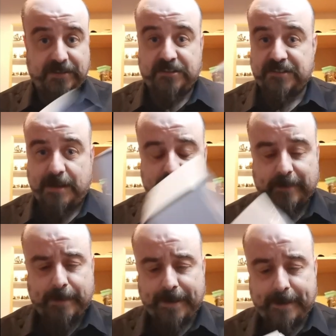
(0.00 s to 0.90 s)
This has just come
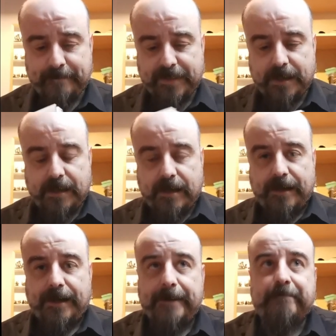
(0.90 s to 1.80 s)
from eBay.
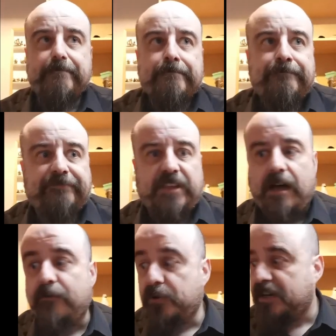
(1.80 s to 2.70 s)
Um,
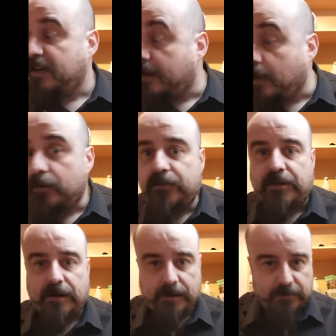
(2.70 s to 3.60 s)
I've ordered loads
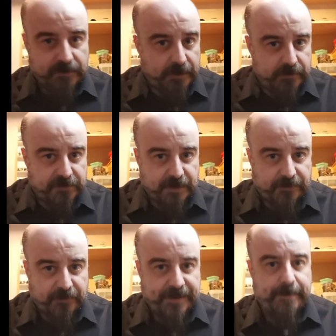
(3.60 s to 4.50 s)
and loads and loads of
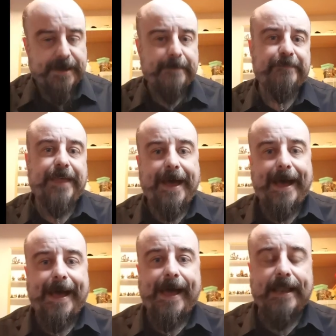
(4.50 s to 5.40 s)
stuff off eBay
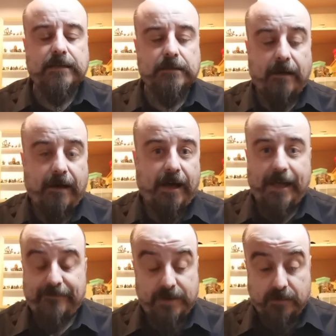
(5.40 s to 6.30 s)
and I
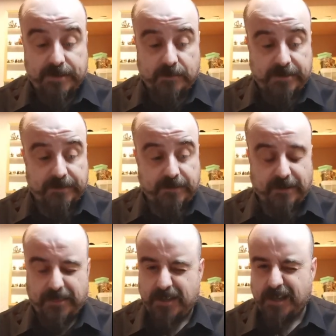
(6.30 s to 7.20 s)
have no idea what this
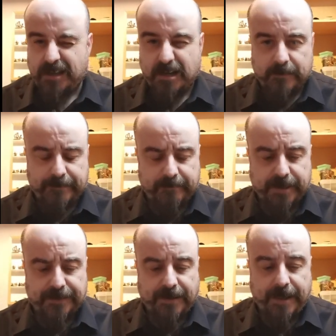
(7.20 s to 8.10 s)
is. I think I know,
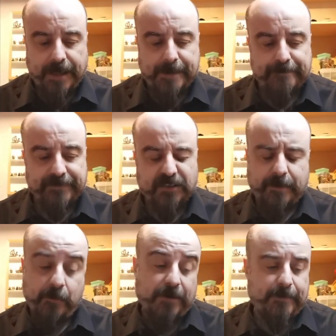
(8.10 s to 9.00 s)
but um, it's
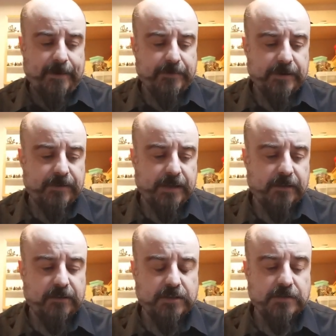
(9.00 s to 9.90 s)
going to be one of about three
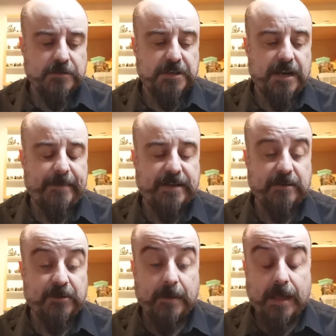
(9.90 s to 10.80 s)
things that are due to turn up in
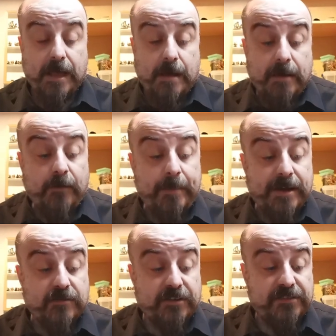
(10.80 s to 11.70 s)
time. So I thought it'd
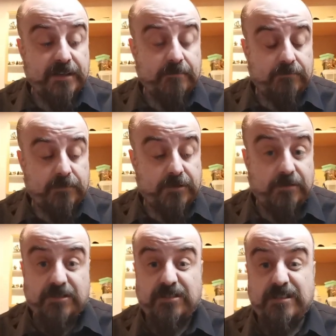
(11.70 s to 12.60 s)
be interesting
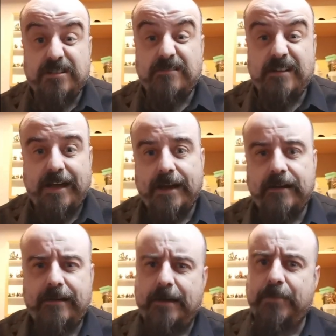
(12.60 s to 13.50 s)
to just do
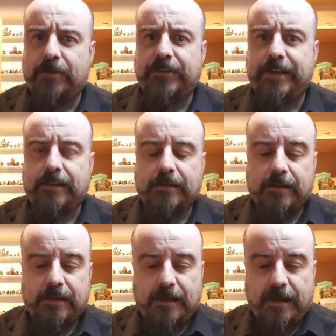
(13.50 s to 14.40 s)
an unboxing
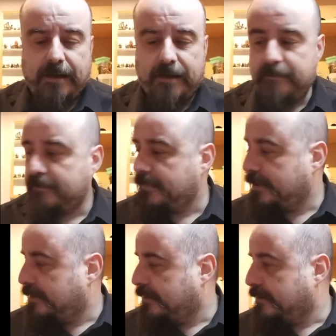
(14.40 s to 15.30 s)
um,
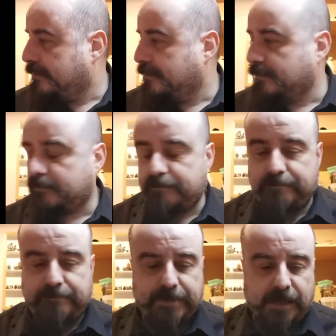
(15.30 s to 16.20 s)

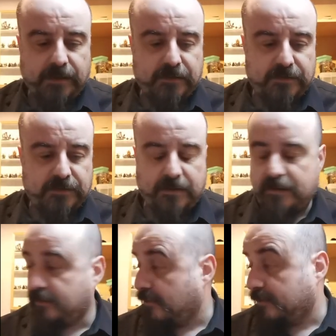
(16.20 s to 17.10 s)
because,
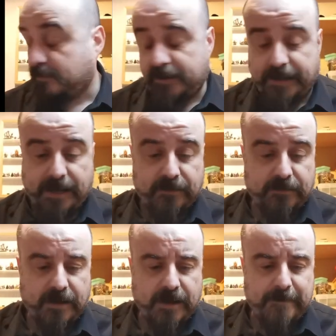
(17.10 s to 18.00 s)
uh, sorry for the
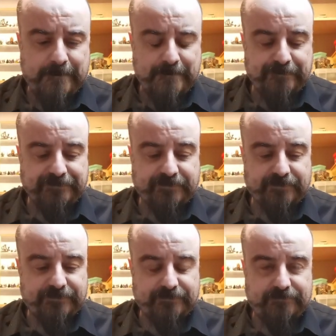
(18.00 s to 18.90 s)
cats, um,
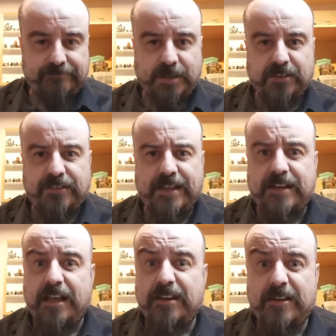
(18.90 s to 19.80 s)
because they're
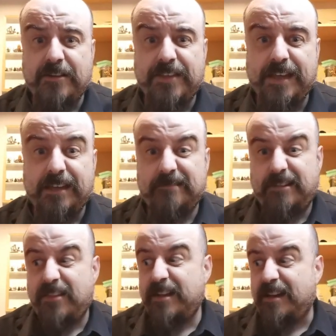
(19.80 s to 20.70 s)
done, they're a thing,
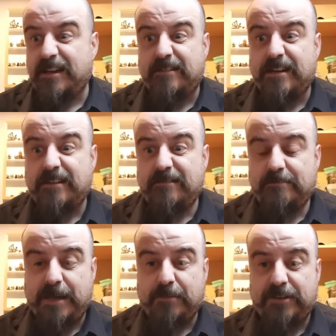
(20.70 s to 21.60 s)
are they? I don't know.
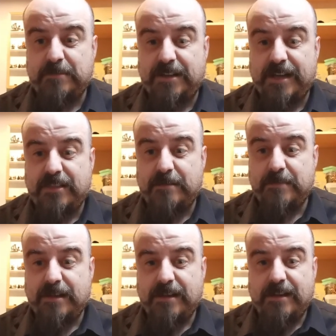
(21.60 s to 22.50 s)
People seem to like
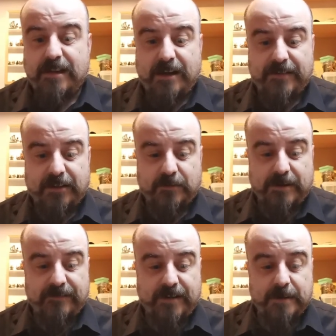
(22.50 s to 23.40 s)
them. I think it's
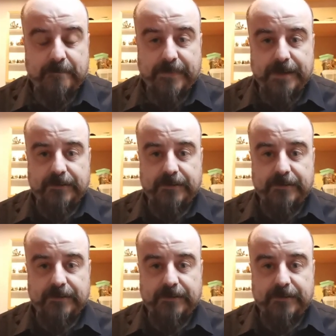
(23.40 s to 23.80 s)
quite fun.